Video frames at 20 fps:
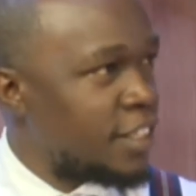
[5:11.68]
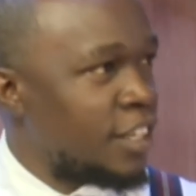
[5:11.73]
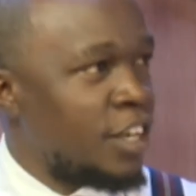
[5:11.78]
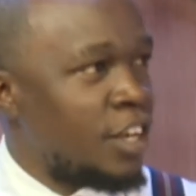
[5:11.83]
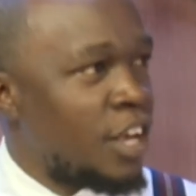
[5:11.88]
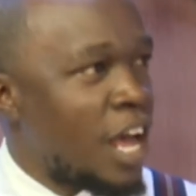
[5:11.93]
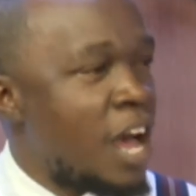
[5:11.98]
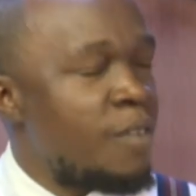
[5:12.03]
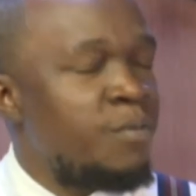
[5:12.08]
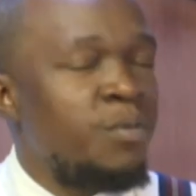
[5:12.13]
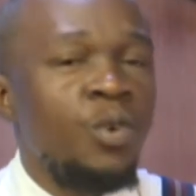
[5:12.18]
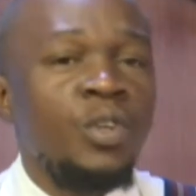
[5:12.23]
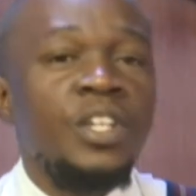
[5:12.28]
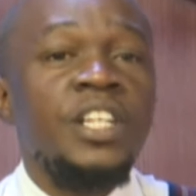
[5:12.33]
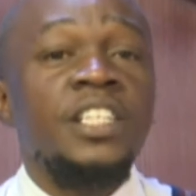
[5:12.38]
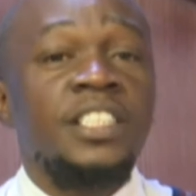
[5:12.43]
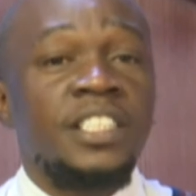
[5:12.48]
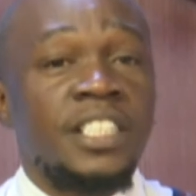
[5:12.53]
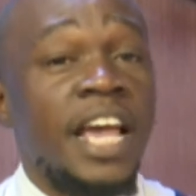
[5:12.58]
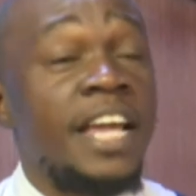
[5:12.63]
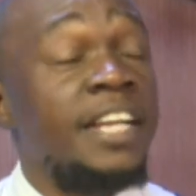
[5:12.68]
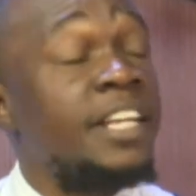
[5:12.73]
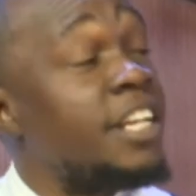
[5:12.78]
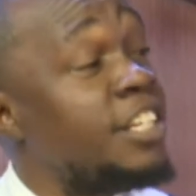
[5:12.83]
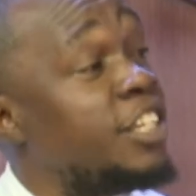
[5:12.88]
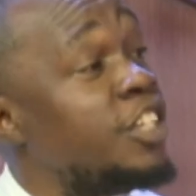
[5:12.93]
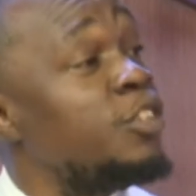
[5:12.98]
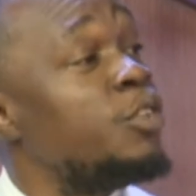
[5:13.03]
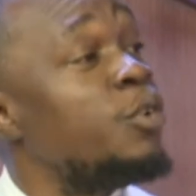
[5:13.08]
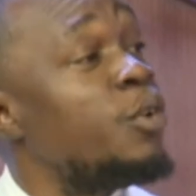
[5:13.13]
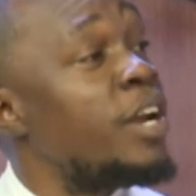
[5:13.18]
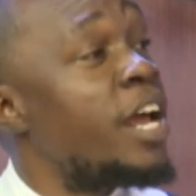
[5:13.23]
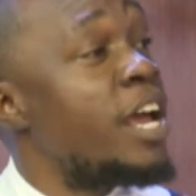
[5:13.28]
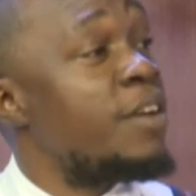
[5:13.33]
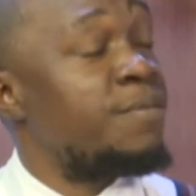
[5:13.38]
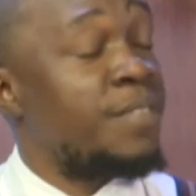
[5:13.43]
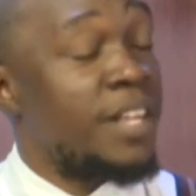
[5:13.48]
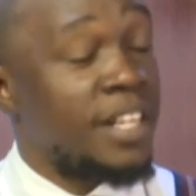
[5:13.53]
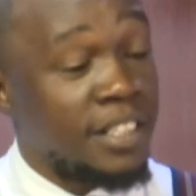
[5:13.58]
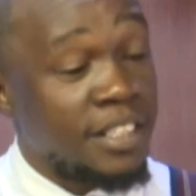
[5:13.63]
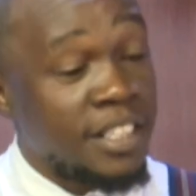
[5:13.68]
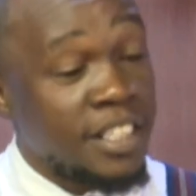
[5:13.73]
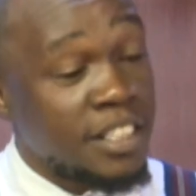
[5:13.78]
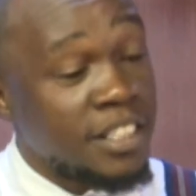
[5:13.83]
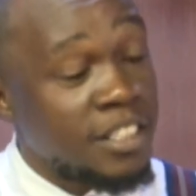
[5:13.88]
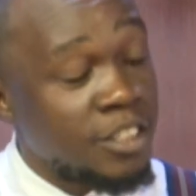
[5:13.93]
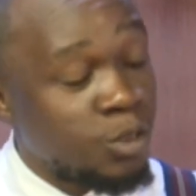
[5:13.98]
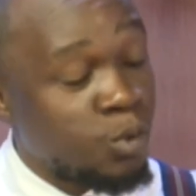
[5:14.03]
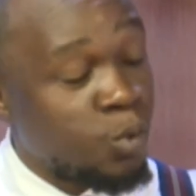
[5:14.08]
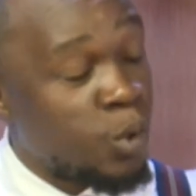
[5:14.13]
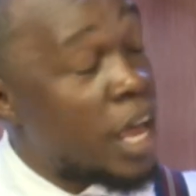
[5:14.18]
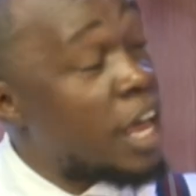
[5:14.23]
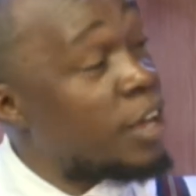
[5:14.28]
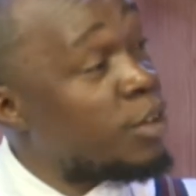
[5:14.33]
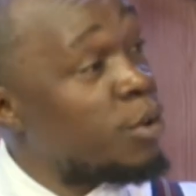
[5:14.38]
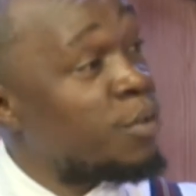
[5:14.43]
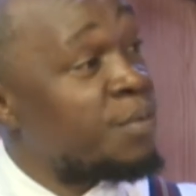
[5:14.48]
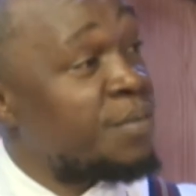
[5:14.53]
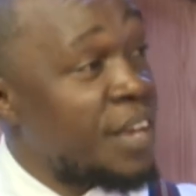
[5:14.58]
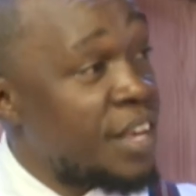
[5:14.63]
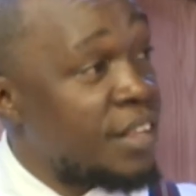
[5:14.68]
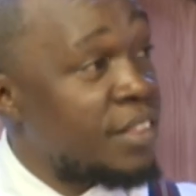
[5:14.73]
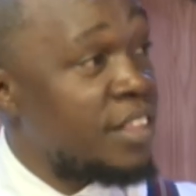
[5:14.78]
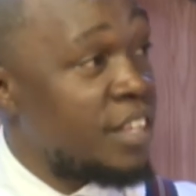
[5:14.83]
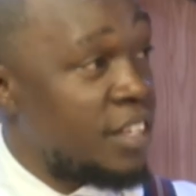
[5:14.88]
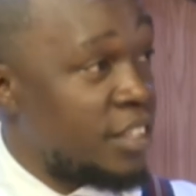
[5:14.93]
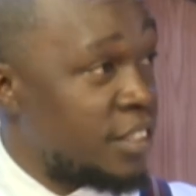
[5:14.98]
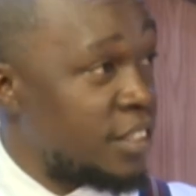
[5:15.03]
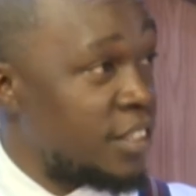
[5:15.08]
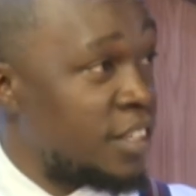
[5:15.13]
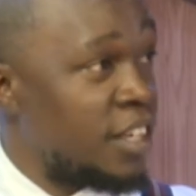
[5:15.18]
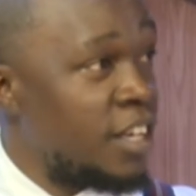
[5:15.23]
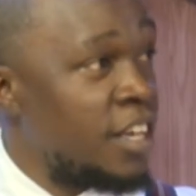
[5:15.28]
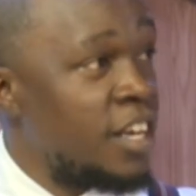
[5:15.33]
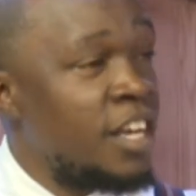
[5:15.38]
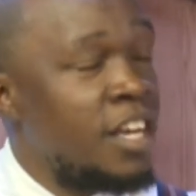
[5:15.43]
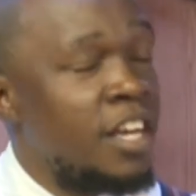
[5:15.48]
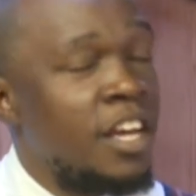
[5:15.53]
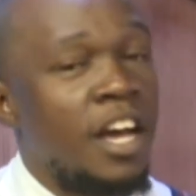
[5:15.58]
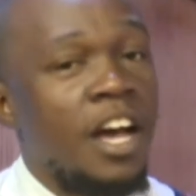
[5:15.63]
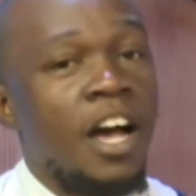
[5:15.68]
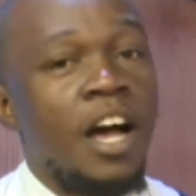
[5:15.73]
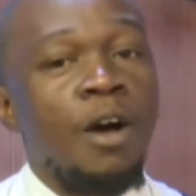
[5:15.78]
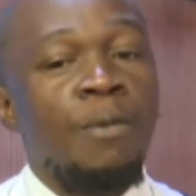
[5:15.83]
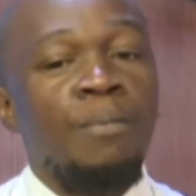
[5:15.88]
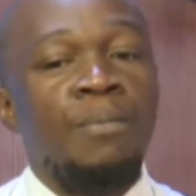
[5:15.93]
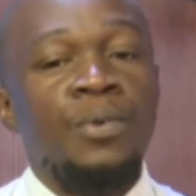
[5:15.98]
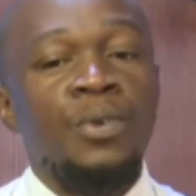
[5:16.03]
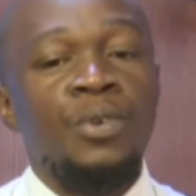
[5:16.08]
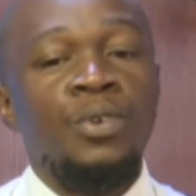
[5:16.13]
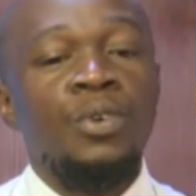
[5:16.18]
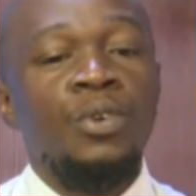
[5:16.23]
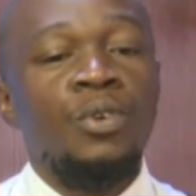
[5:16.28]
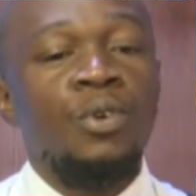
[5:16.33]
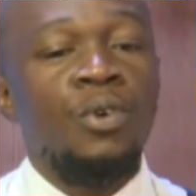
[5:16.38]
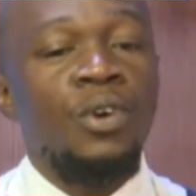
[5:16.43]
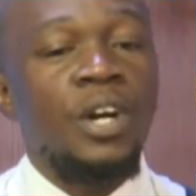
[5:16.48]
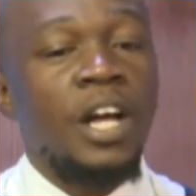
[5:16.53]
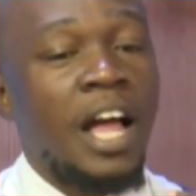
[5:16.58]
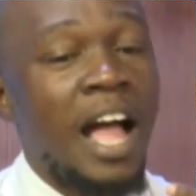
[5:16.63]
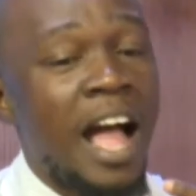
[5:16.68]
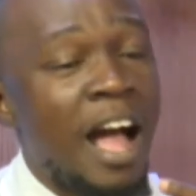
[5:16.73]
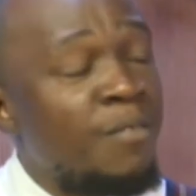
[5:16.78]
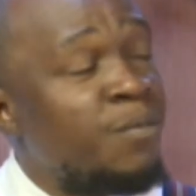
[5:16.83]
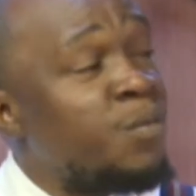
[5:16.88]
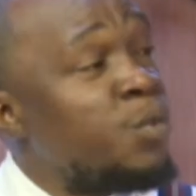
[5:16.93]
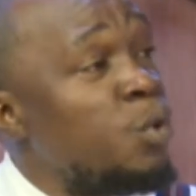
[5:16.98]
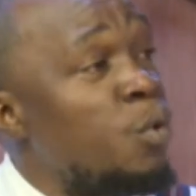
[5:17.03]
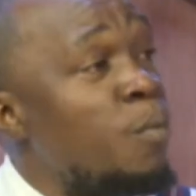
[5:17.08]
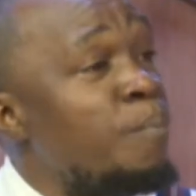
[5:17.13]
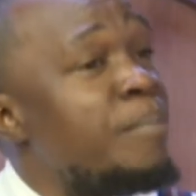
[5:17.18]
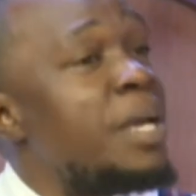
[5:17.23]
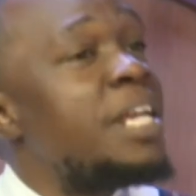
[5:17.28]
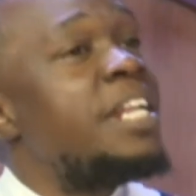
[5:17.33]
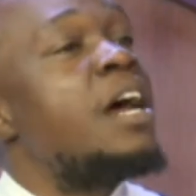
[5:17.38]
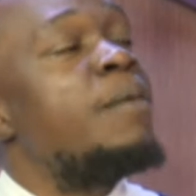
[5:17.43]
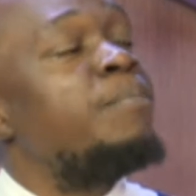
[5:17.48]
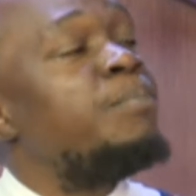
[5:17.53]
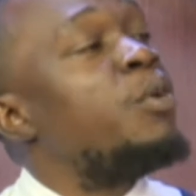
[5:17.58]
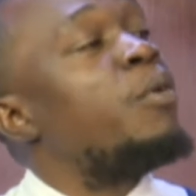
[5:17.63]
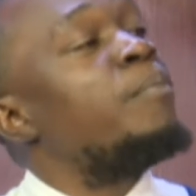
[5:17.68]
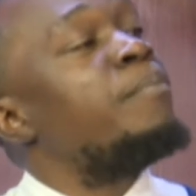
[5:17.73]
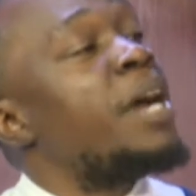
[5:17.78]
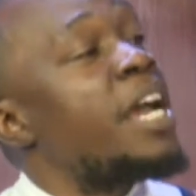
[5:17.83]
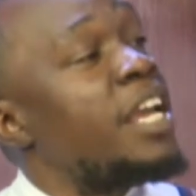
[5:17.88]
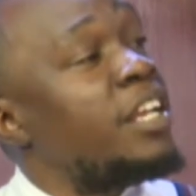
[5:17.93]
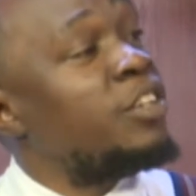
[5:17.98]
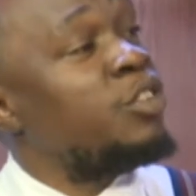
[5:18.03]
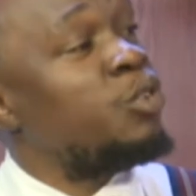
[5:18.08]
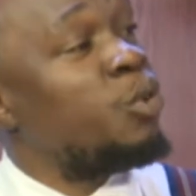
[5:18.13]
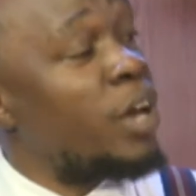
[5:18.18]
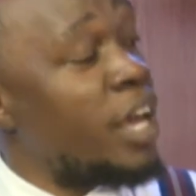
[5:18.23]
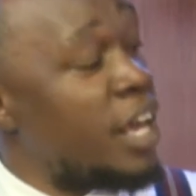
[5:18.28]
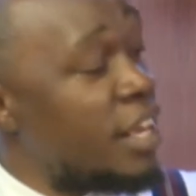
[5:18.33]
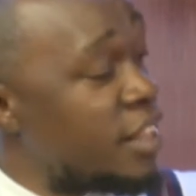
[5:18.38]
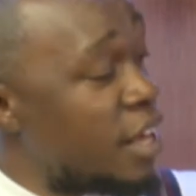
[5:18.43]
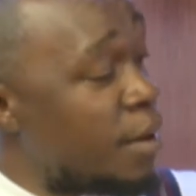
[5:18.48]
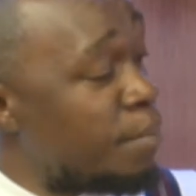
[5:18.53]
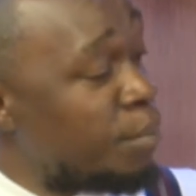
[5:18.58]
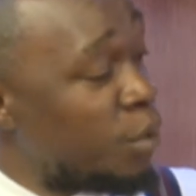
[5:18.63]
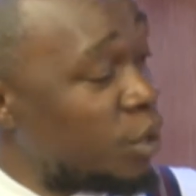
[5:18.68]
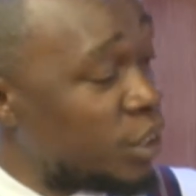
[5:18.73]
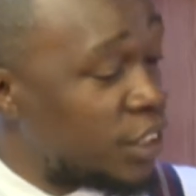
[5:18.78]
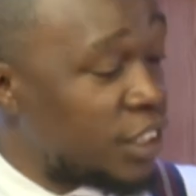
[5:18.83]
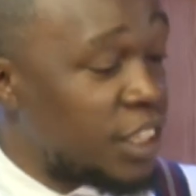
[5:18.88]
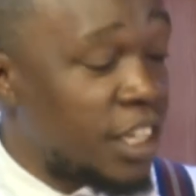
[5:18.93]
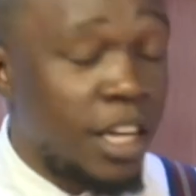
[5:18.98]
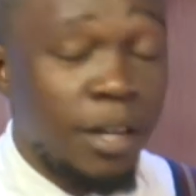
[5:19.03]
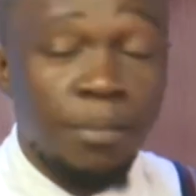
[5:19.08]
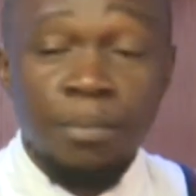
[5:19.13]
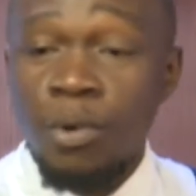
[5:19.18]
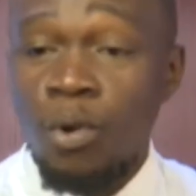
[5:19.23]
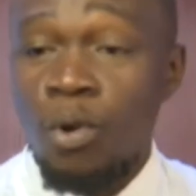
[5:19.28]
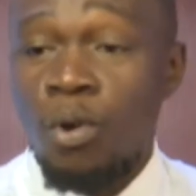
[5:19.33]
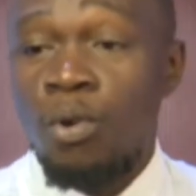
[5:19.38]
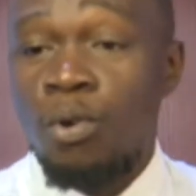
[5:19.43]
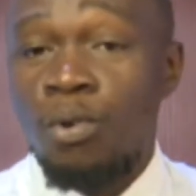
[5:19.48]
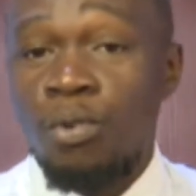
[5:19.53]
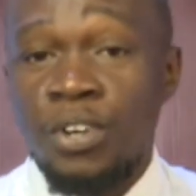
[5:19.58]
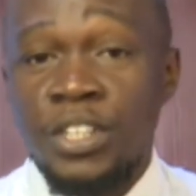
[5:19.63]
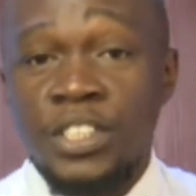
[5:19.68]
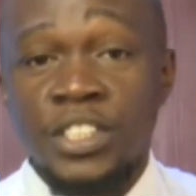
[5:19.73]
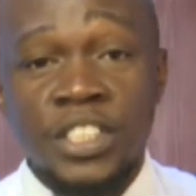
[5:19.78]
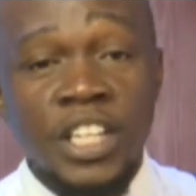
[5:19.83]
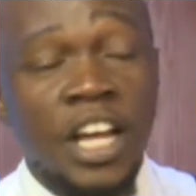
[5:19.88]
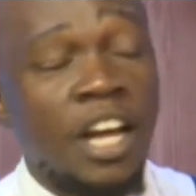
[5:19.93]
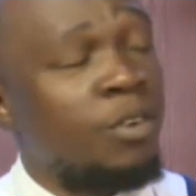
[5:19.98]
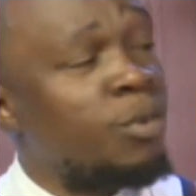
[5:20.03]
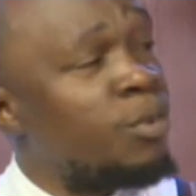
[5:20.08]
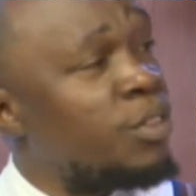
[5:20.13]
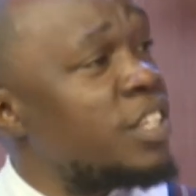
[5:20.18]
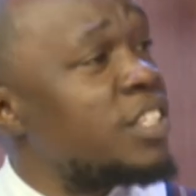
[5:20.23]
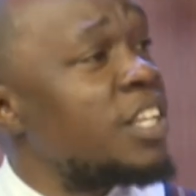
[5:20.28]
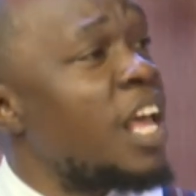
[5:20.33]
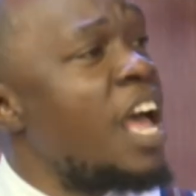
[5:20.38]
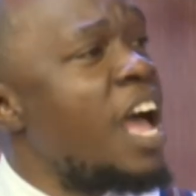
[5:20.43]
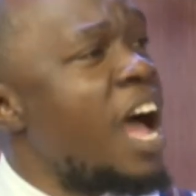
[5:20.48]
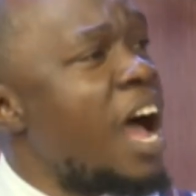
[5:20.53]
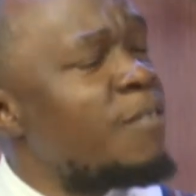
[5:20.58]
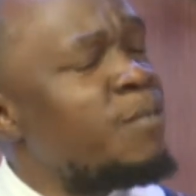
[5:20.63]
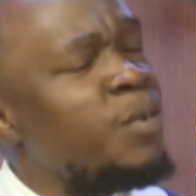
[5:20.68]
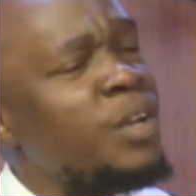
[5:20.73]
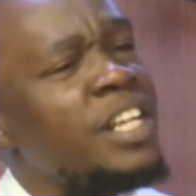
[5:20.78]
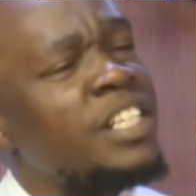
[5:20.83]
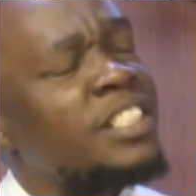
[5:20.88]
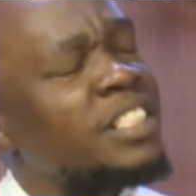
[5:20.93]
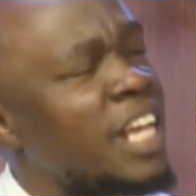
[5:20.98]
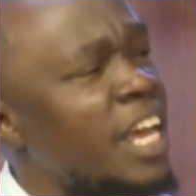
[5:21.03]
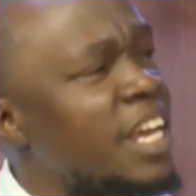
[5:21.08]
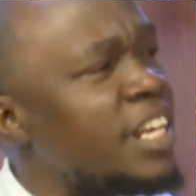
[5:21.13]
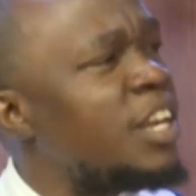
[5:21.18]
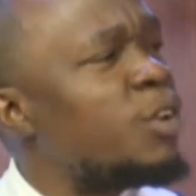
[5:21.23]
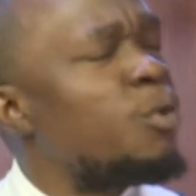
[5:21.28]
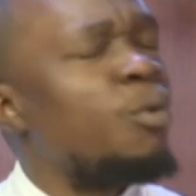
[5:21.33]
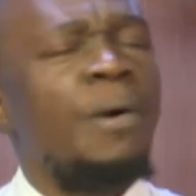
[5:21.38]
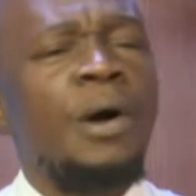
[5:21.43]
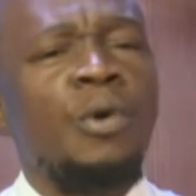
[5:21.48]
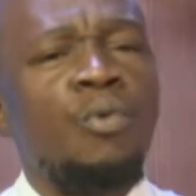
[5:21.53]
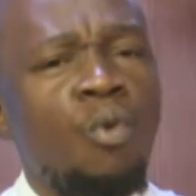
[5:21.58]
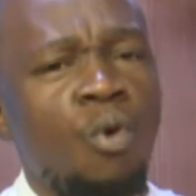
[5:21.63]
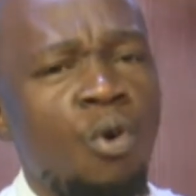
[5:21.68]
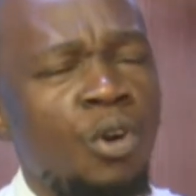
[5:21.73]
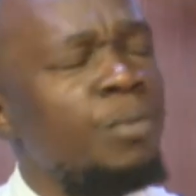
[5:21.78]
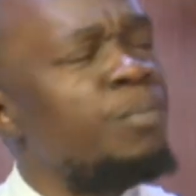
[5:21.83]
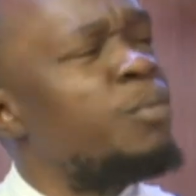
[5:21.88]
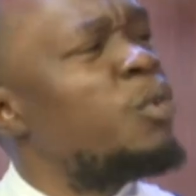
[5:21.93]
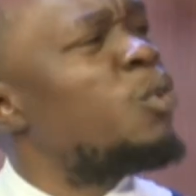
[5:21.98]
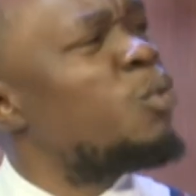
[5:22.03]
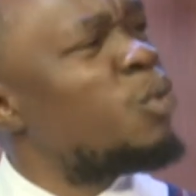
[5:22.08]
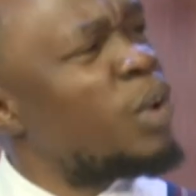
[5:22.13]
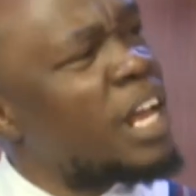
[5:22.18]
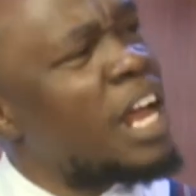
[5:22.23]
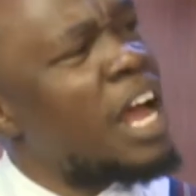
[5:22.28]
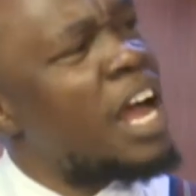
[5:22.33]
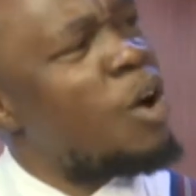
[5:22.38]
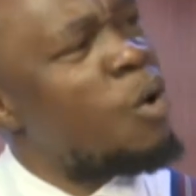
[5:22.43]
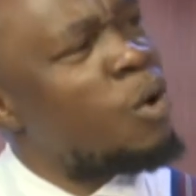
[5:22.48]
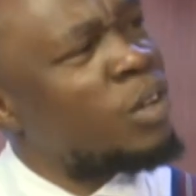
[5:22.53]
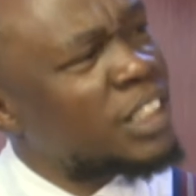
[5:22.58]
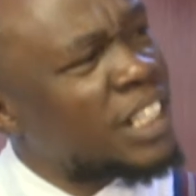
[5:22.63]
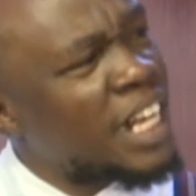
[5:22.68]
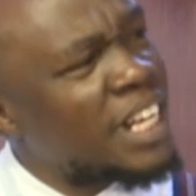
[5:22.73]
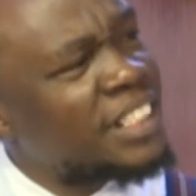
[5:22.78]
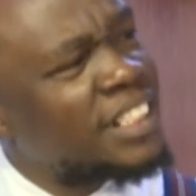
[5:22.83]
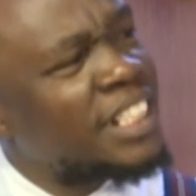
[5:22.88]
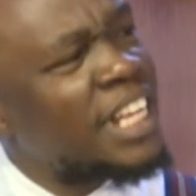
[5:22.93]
Have you decided in your life that this is where your faith is? You know, have you made up your mind? You're either Muslim or Christian or this. Have you decided as